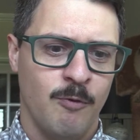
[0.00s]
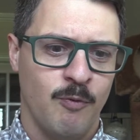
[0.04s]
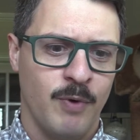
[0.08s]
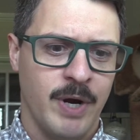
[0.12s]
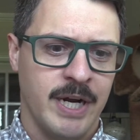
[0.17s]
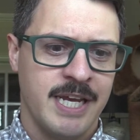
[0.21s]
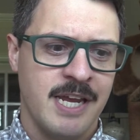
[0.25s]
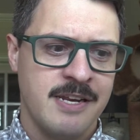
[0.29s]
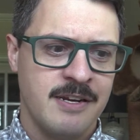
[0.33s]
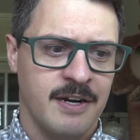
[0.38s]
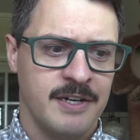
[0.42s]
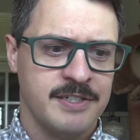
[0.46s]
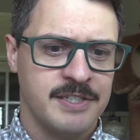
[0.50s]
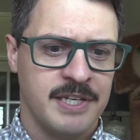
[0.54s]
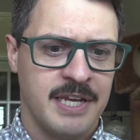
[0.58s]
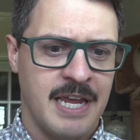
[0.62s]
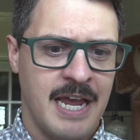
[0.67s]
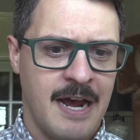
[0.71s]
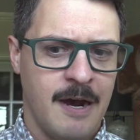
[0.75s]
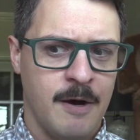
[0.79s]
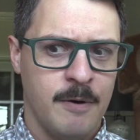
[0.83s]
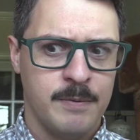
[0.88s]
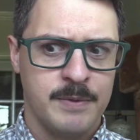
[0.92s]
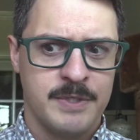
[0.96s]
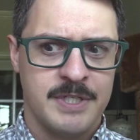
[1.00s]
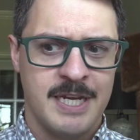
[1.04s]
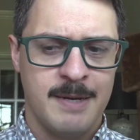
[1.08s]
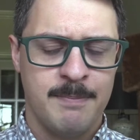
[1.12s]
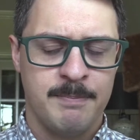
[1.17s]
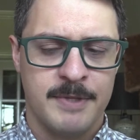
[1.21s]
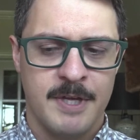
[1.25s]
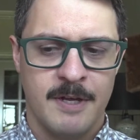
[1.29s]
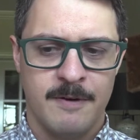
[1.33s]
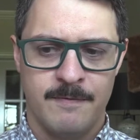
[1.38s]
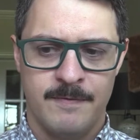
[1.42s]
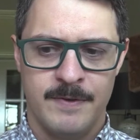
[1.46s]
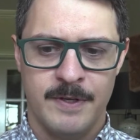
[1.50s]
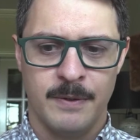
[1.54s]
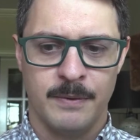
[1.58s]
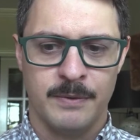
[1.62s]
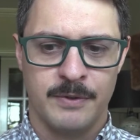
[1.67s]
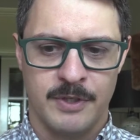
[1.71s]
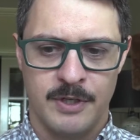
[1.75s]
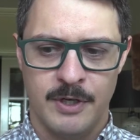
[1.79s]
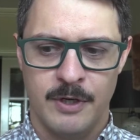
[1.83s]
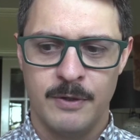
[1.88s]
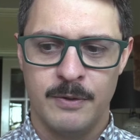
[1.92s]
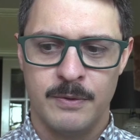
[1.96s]
Recognizing how deep that
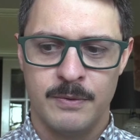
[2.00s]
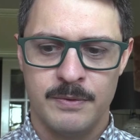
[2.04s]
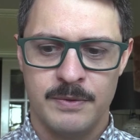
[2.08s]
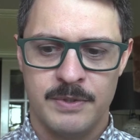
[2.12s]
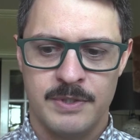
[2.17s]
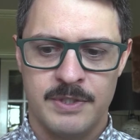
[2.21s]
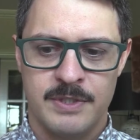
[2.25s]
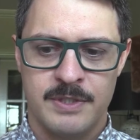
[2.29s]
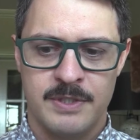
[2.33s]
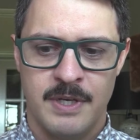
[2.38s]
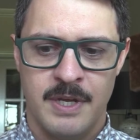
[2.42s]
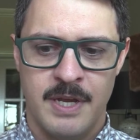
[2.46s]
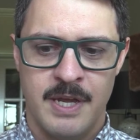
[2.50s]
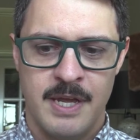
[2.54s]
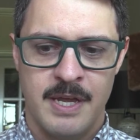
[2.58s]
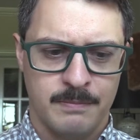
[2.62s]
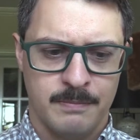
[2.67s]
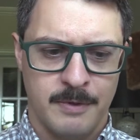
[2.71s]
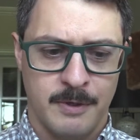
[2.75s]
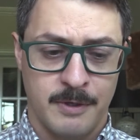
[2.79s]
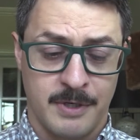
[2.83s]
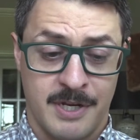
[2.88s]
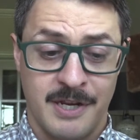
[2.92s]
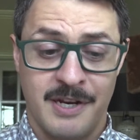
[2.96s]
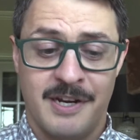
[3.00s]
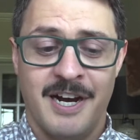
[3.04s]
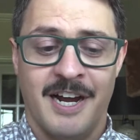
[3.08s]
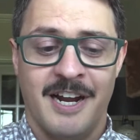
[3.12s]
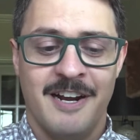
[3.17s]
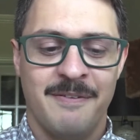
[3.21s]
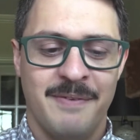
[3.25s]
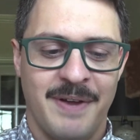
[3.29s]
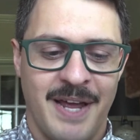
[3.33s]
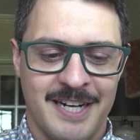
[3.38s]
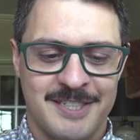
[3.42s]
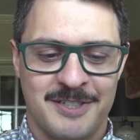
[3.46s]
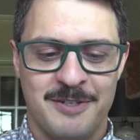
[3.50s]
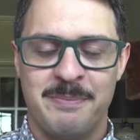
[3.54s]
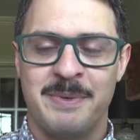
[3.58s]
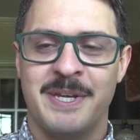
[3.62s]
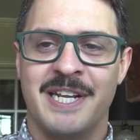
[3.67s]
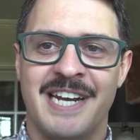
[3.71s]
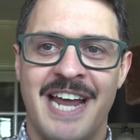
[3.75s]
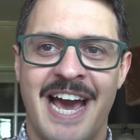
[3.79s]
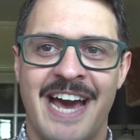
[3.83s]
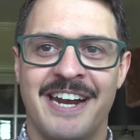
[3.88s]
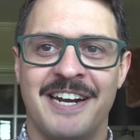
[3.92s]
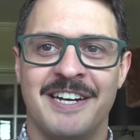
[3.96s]
field goes. It can kind of actually
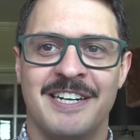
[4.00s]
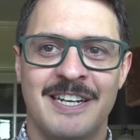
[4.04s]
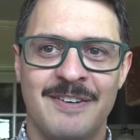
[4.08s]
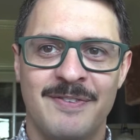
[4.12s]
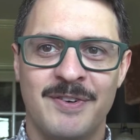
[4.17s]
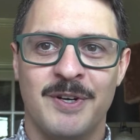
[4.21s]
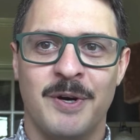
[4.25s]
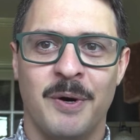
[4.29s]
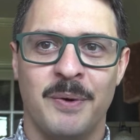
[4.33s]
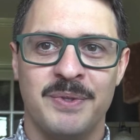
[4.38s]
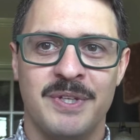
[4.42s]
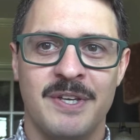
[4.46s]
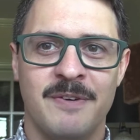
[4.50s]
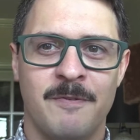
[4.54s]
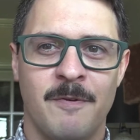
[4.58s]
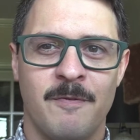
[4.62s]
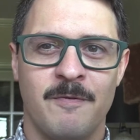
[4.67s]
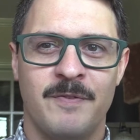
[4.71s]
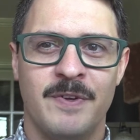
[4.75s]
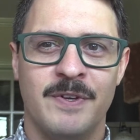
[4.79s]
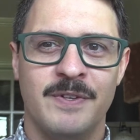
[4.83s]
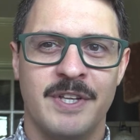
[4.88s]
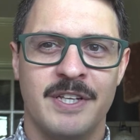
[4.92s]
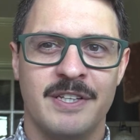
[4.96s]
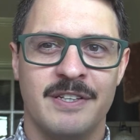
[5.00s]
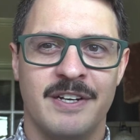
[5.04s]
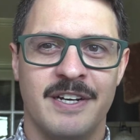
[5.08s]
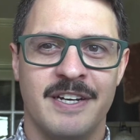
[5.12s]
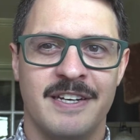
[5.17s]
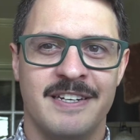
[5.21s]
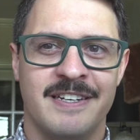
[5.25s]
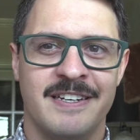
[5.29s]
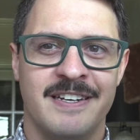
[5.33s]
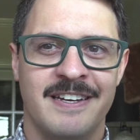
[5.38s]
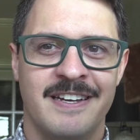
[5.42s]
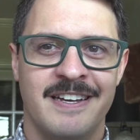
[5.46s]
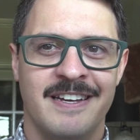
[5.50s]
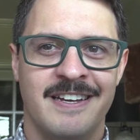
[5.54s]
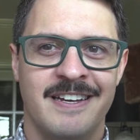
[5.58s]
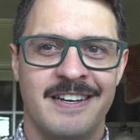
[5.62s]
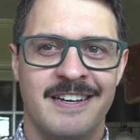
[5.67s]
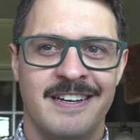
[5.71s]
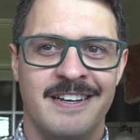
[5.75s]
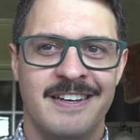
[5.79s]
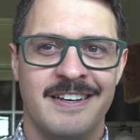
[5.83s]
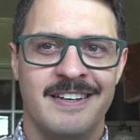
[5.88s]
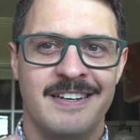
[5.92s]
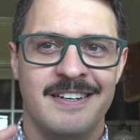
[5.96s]
be an added difficulty from feeling like,
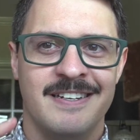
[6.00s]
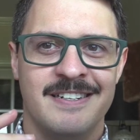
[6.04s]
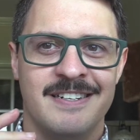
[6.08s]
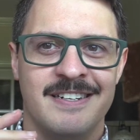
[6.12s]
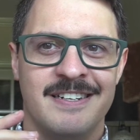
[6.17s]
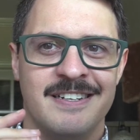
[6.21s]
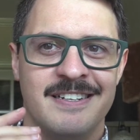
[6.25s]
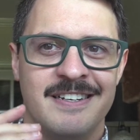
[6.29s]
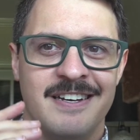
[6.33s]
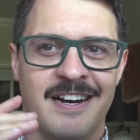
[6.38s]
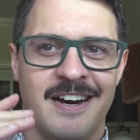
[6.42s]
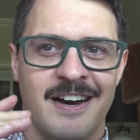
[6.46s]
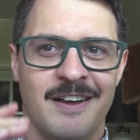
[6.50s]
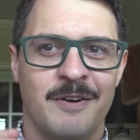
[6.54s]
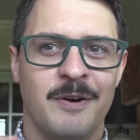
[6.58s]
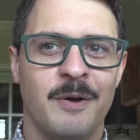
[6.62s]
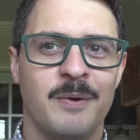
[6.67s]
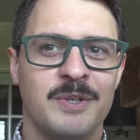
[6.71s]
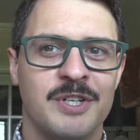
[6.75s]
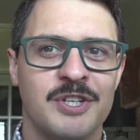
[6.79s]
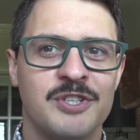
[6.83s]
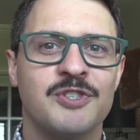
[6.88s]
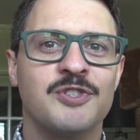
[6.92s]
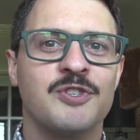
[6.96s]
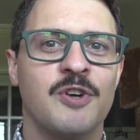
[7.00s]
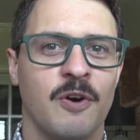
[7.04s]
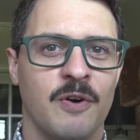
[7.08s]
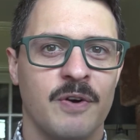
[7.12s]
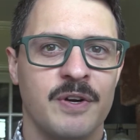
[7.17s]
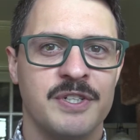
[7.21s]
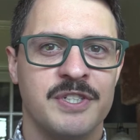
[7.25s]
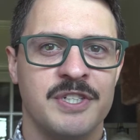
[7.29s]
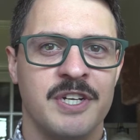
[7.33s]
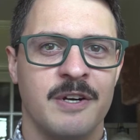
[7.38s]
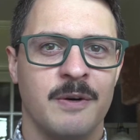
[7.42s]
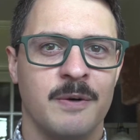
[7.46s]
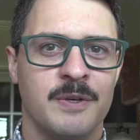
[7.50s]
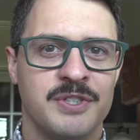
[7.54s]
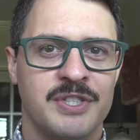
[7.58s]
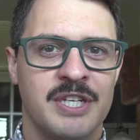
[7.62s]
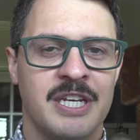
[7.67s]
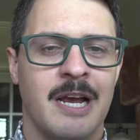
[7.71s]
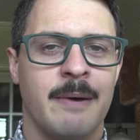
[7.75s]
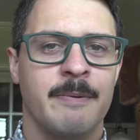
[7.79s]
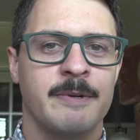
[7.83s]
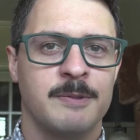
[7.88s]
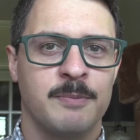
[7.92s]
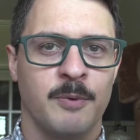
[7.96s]
I don't know, discouraging or
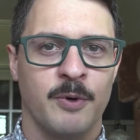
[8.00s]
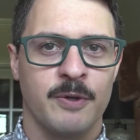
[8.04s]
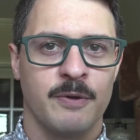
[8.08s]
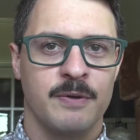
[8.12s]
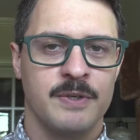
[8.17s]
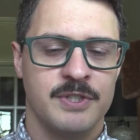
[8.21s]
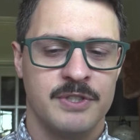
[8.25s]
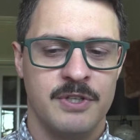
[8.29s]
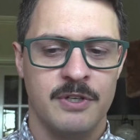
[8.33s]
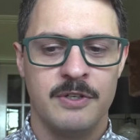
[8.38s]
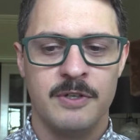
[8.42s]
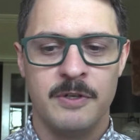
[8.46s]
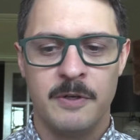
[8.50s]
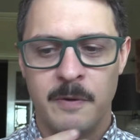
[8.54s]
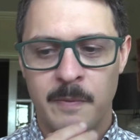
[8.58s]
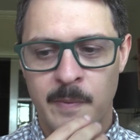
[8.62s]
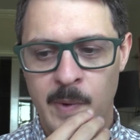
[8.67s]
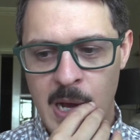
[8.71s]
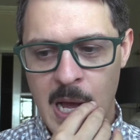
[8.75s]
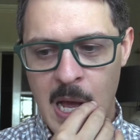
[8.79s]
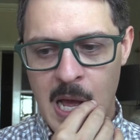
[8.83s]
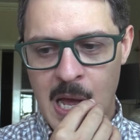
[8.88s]
seeing how much more there is to do.